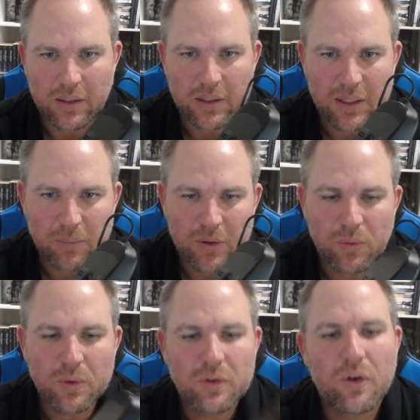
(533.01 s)
Anyone who
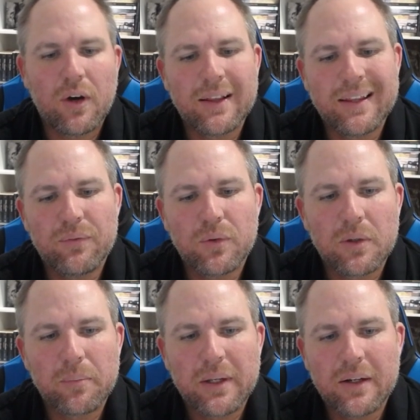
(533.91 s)
wants high level
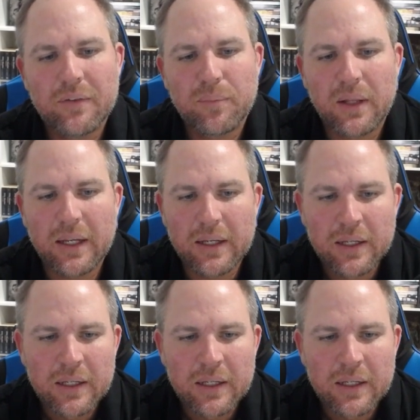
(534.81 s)
competitive play,